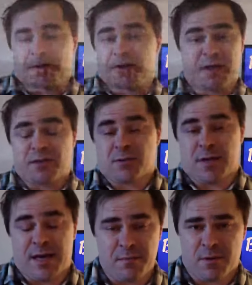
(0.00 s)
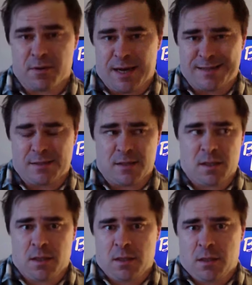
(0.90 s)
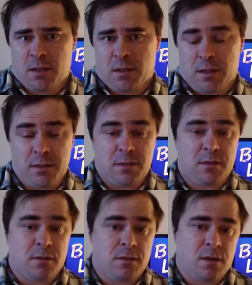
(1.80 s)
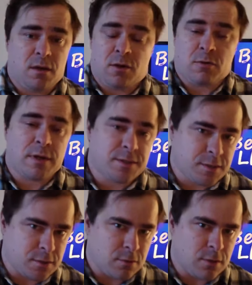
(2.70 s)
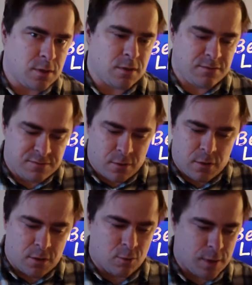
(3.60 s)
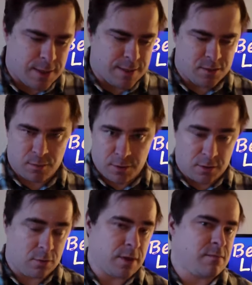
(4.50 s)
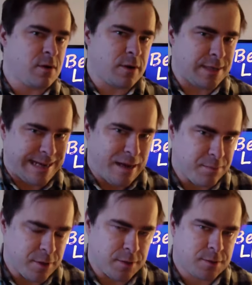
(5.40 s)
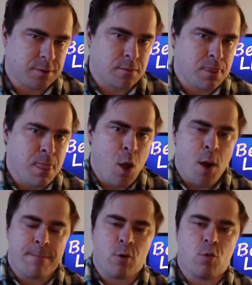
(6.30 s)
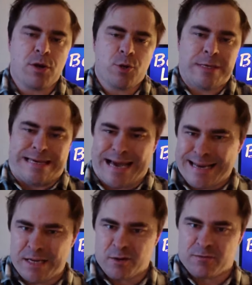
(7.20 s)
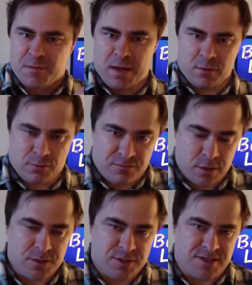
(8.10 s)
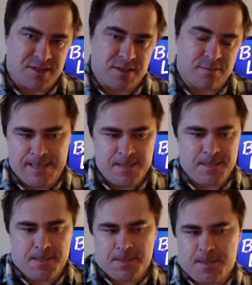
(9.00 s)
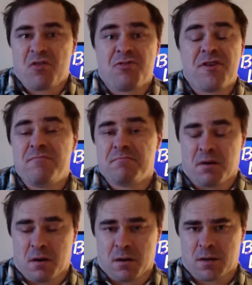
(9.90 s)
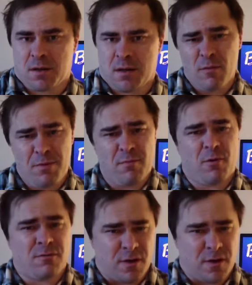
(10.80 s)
this is entertainment and it's a, a, great story. Far and Away is one of the great American epics. But what you get here from that little village scene is a theme park, or a bit more